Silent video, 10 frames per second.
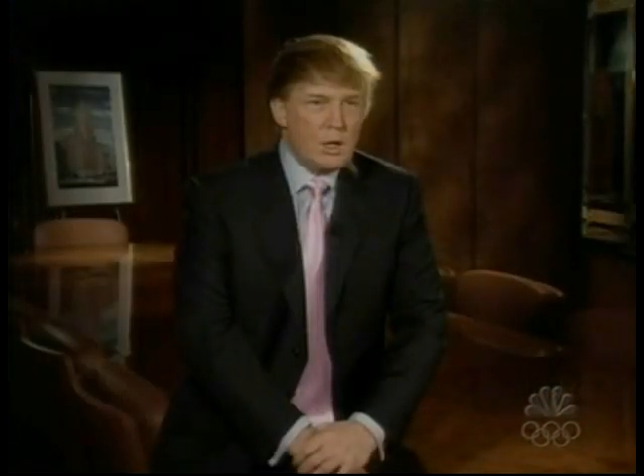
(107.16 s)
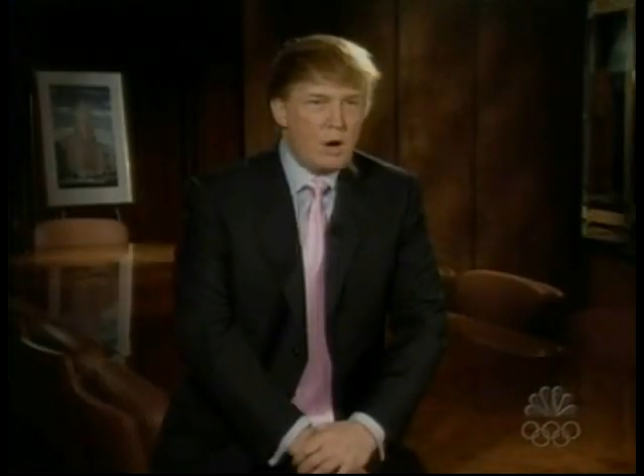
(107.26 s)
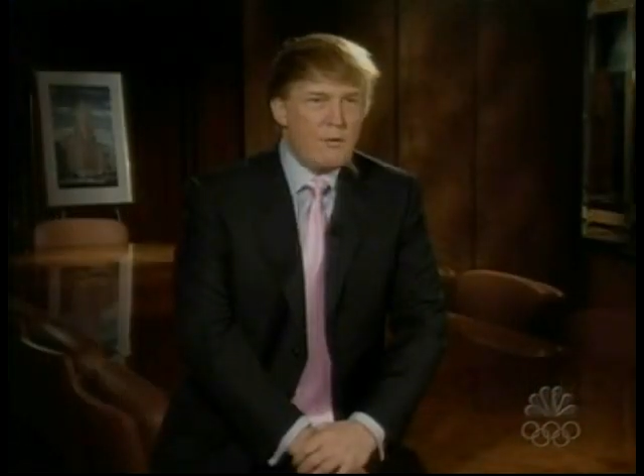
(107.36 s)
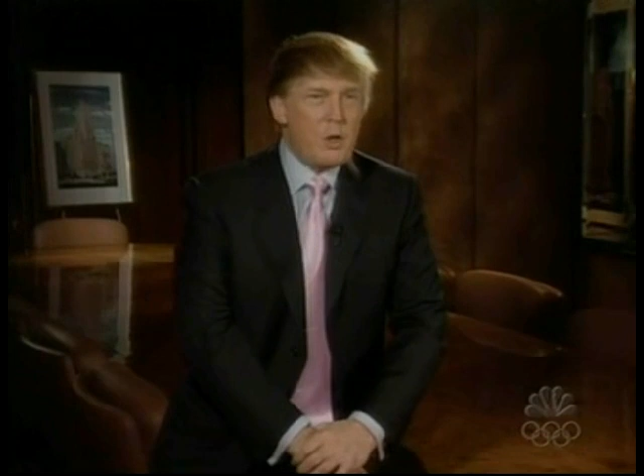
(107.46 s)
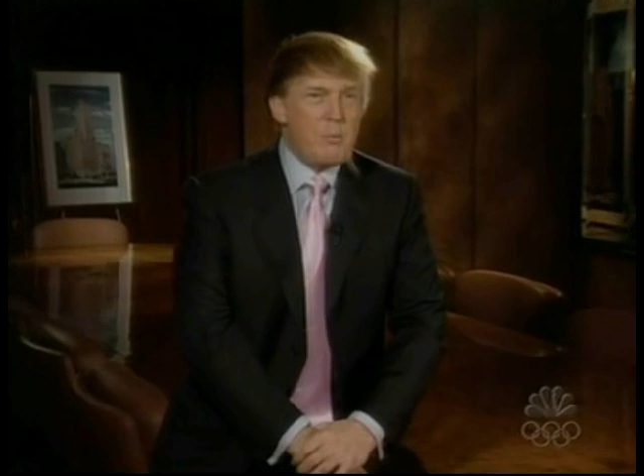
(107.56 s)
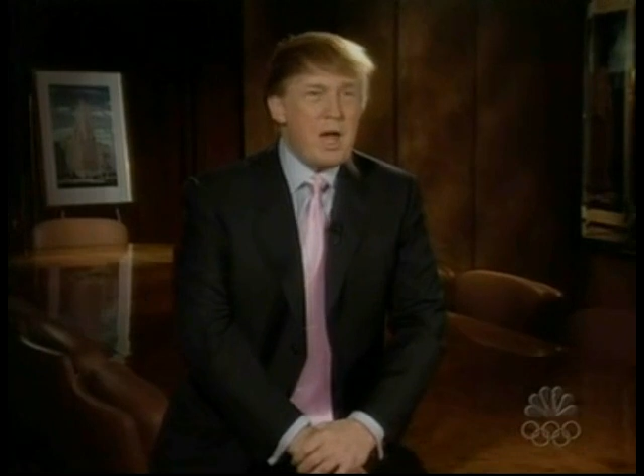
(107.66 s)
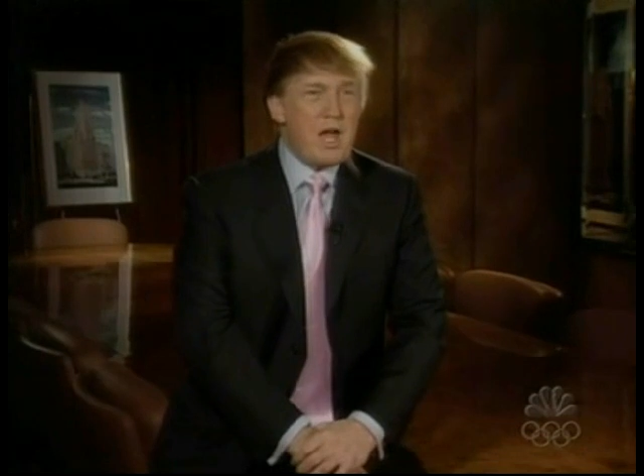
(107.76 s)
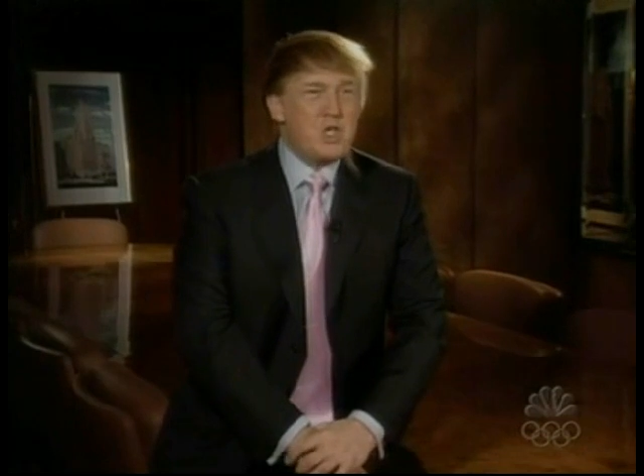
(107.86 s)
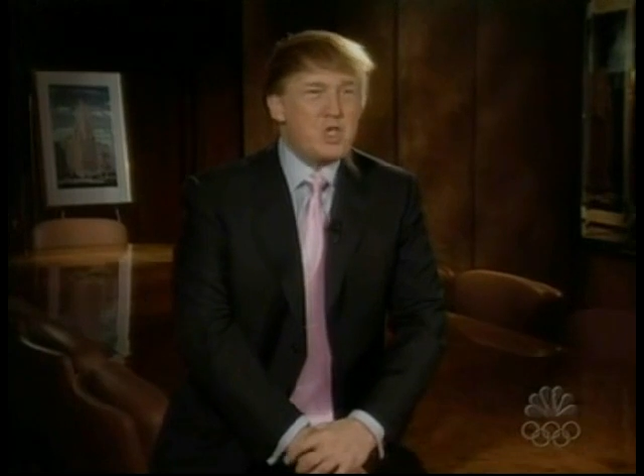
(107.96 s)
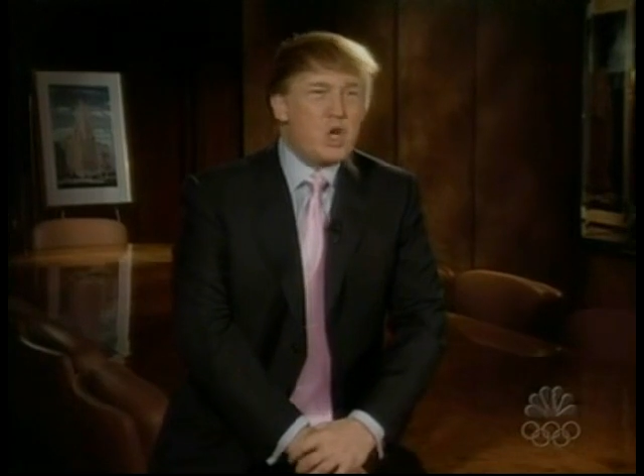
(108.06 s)
Over the
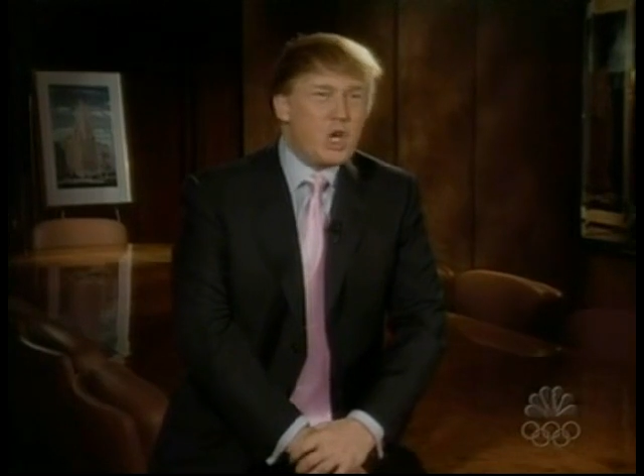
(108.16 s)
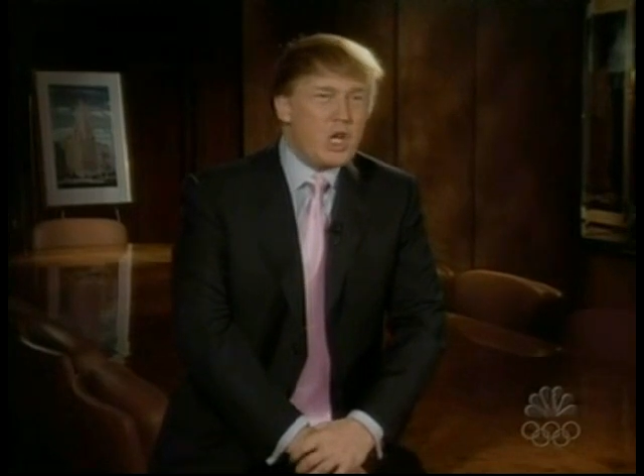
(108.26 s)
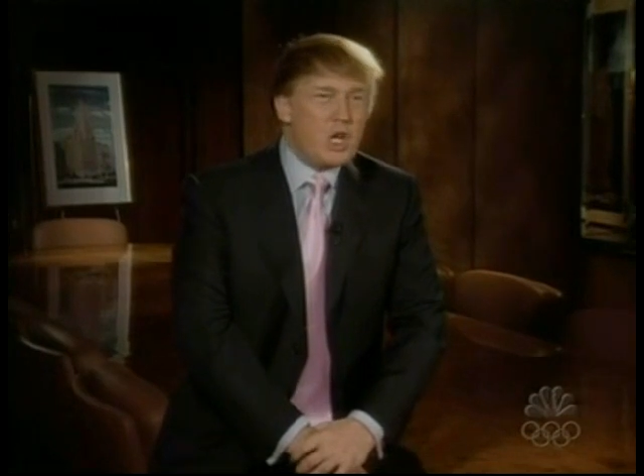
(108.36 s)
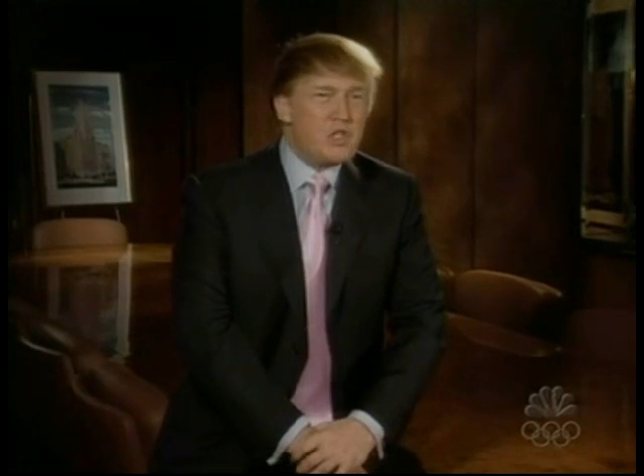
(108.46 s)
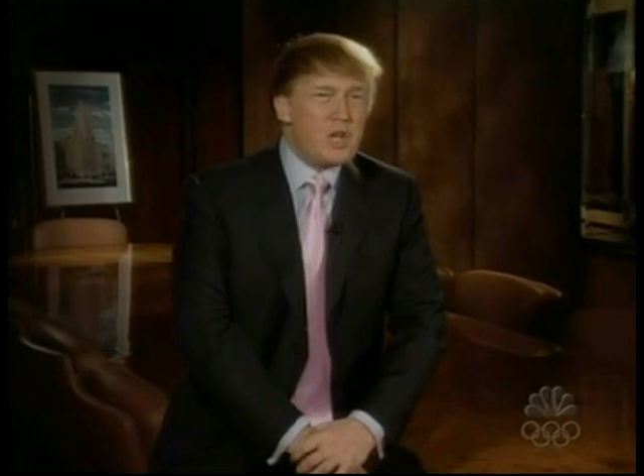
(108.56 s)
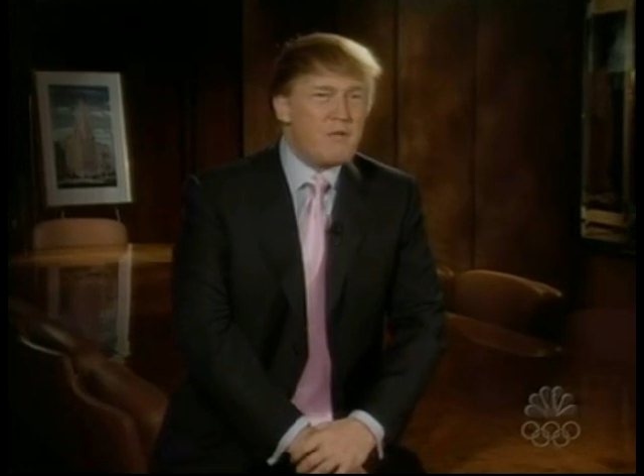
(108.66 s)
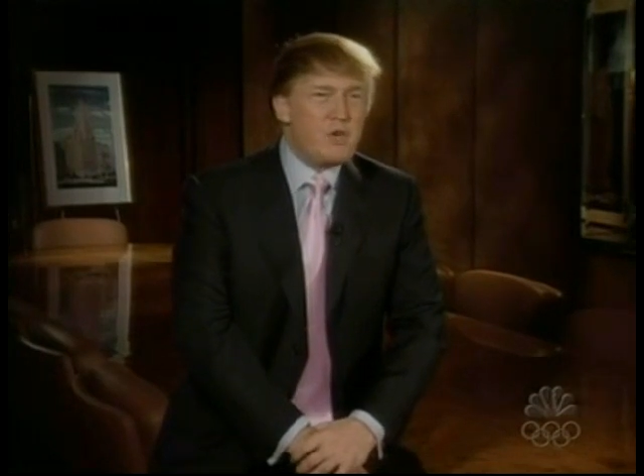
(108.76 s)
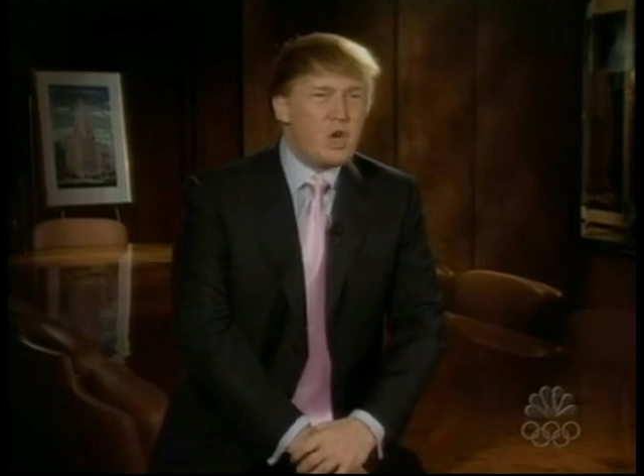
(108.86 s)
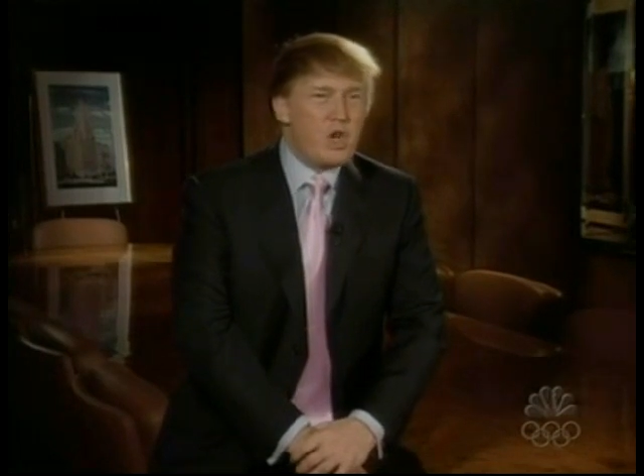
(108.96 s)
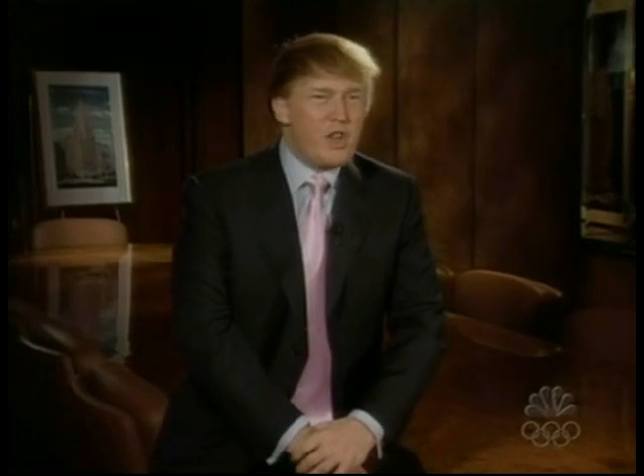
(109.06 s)
past 30 years, I've
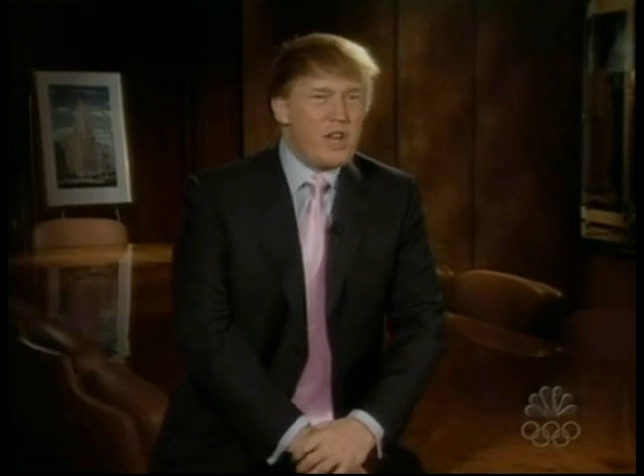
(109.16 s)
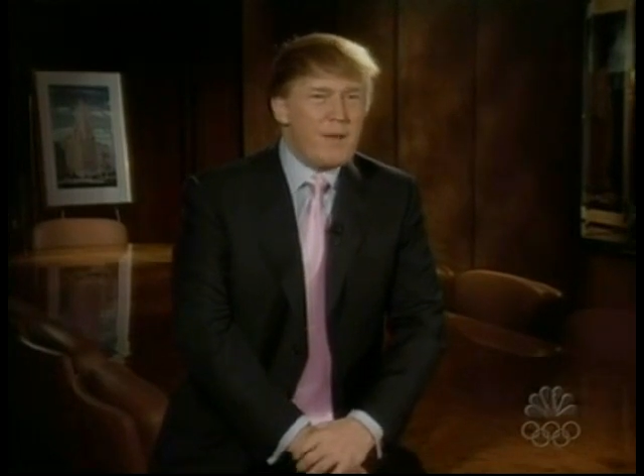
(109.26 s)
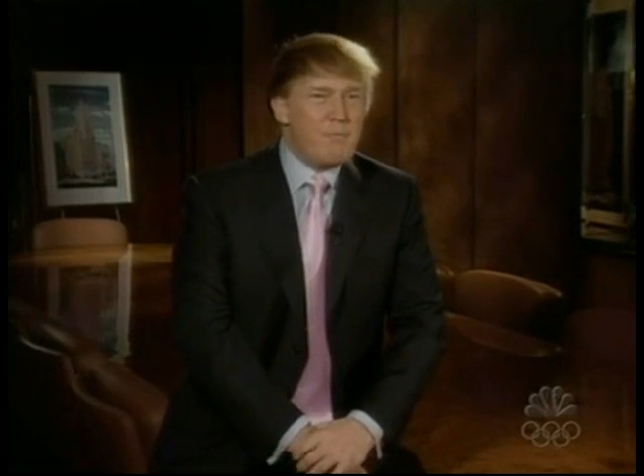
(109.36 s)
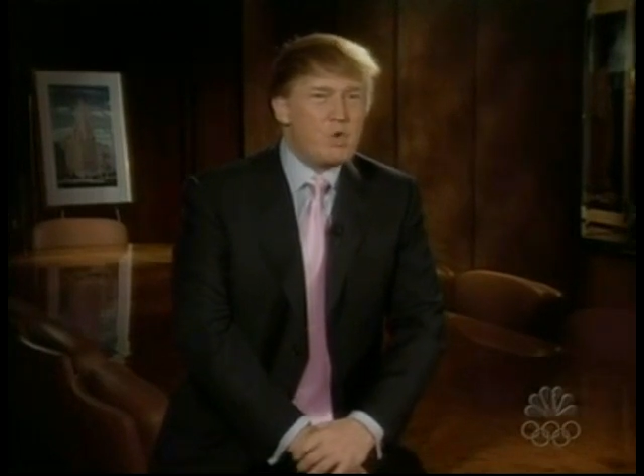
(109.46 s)
turned the name